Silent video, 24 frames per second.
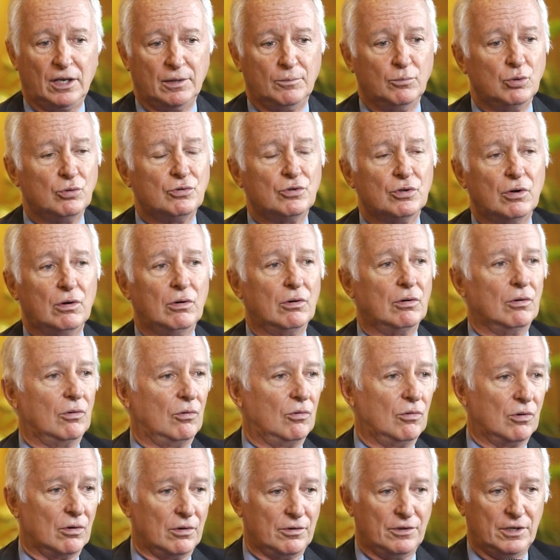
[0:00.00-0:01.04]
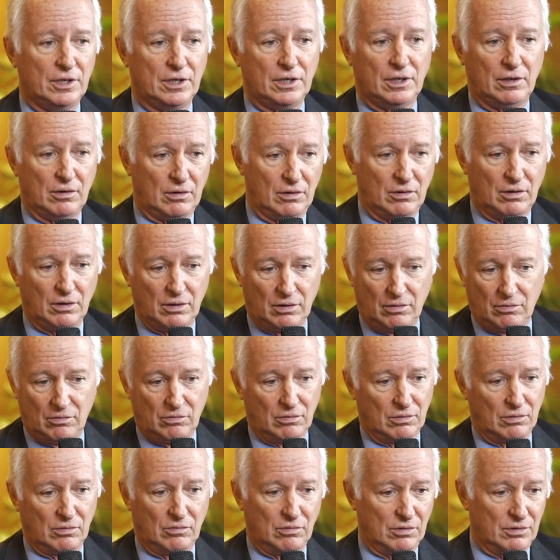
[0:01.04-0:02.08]
Ali Bhutto or
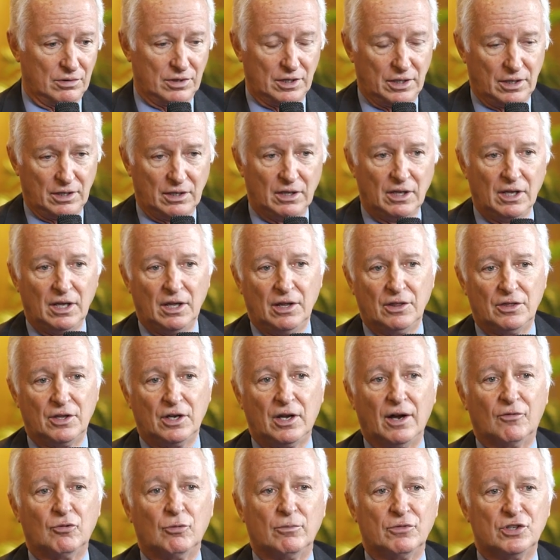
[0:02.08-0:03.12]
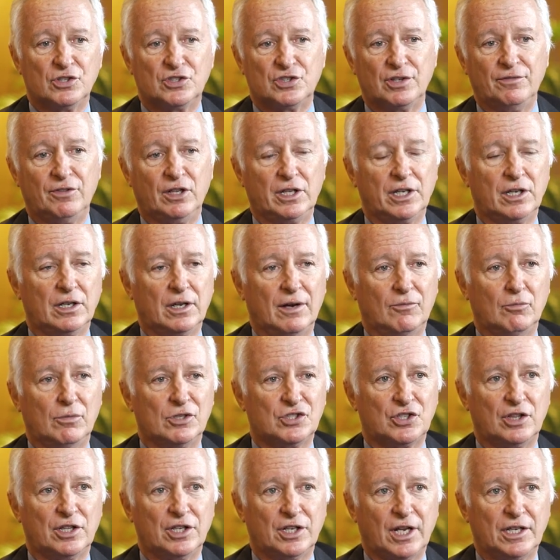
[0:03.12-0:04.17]
the civilian
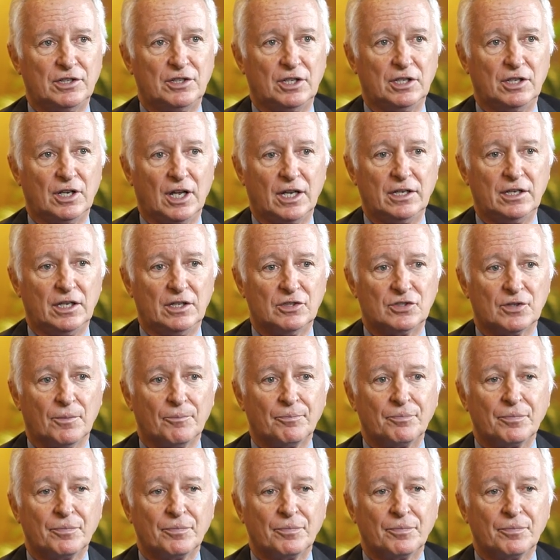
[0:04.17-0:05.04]
governments of the 1990s,